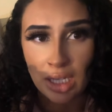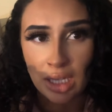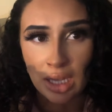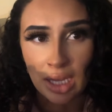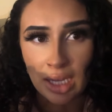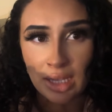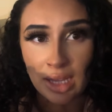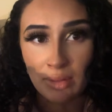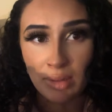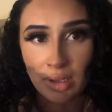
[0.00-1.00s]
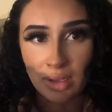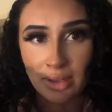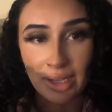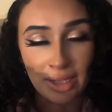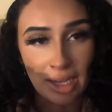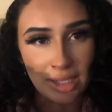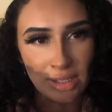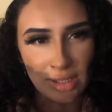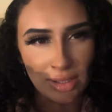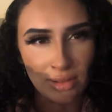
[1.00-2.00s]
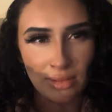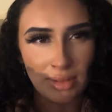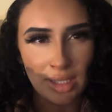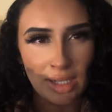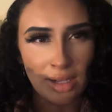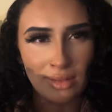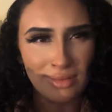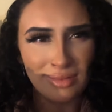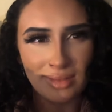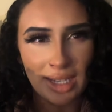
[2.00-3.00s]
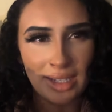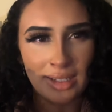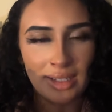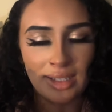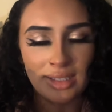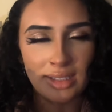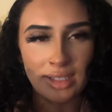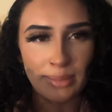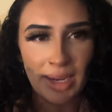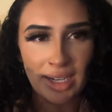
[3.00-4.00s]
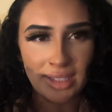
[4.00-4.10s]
like they will neglect you, you know? Like it just doesn't make any